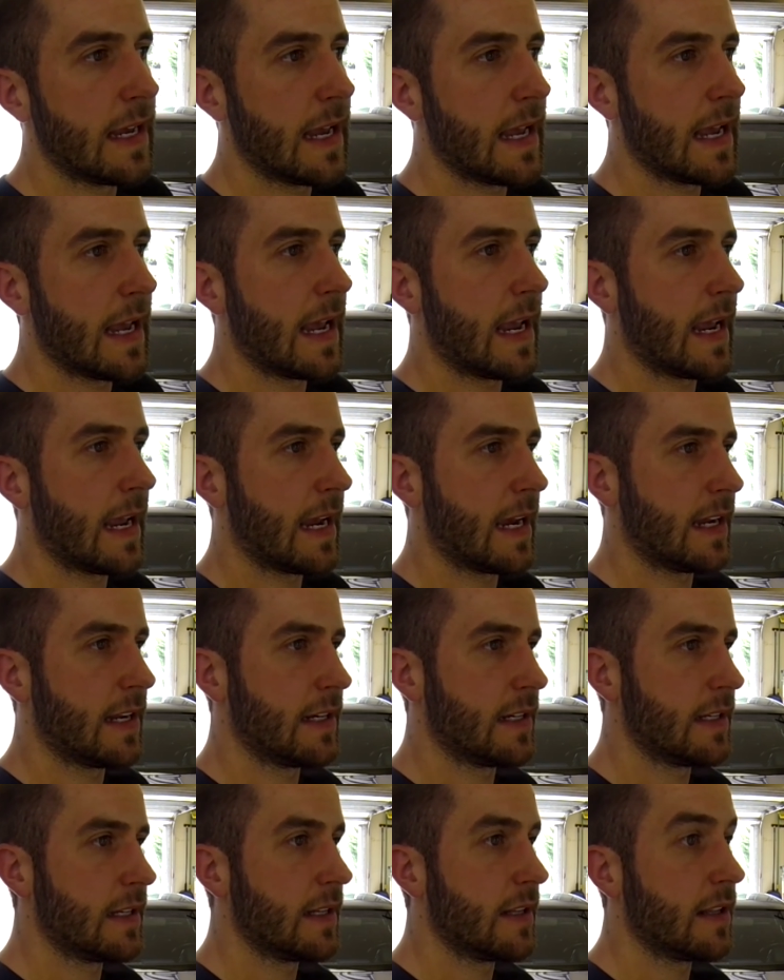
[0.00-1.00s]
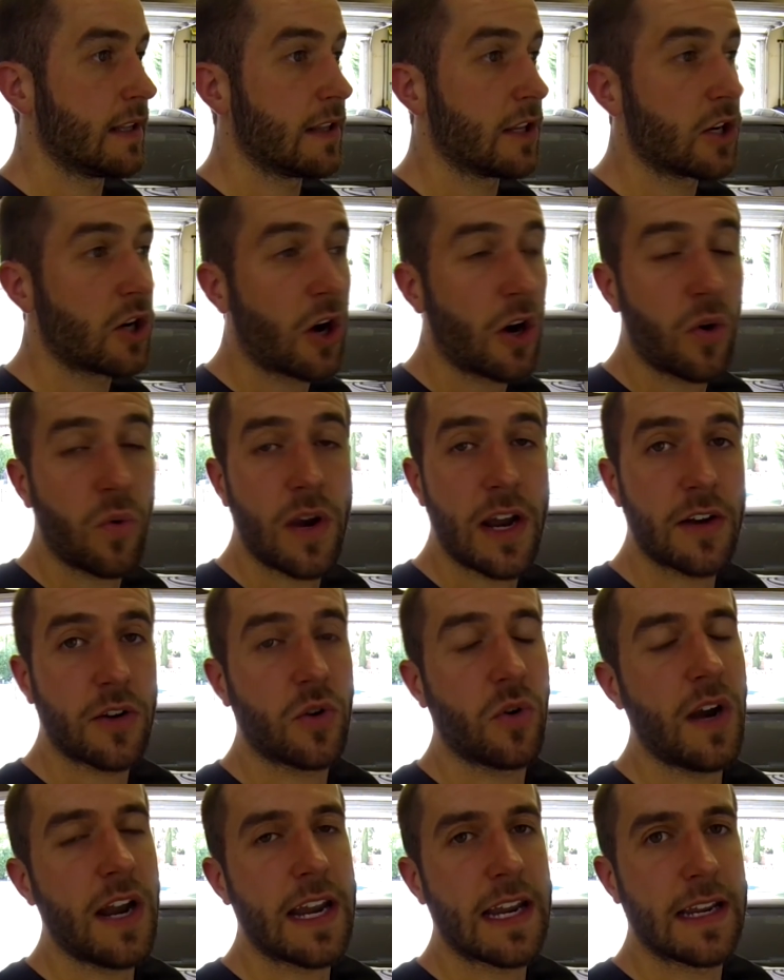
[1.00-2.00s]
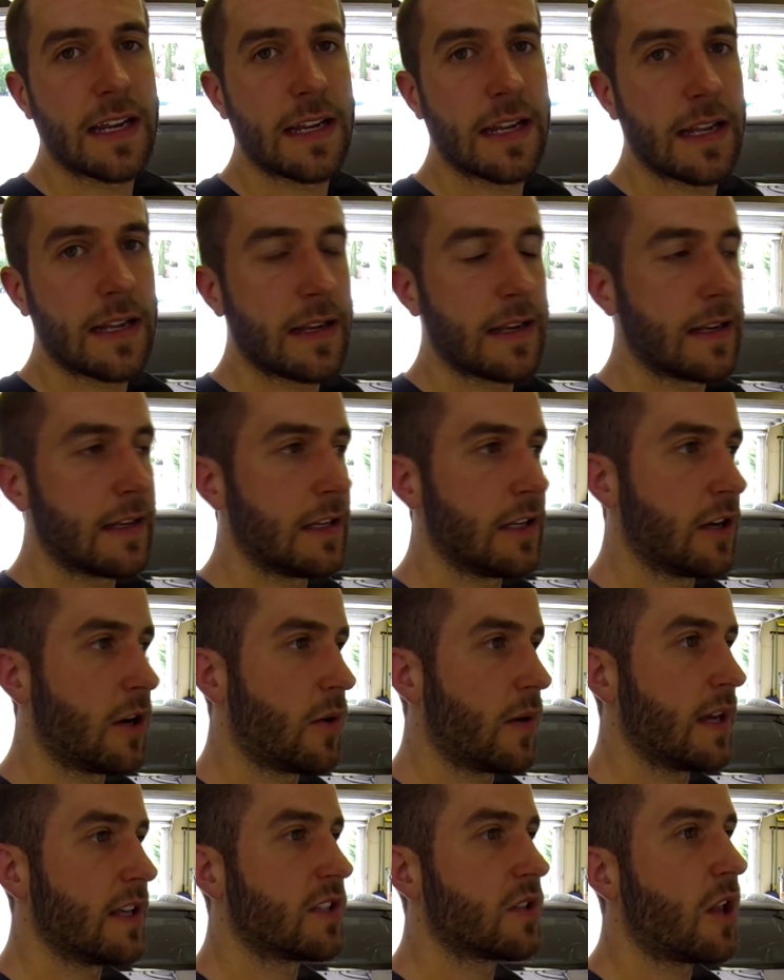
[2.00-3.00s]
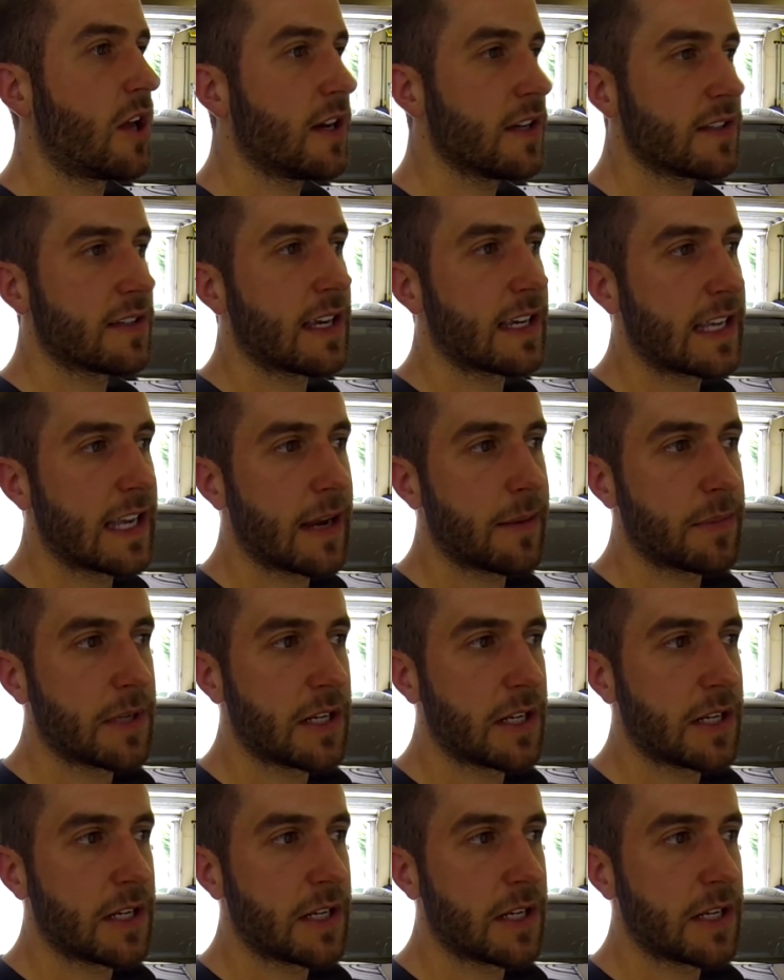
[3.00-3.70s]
and the car ran great. As long as I kept it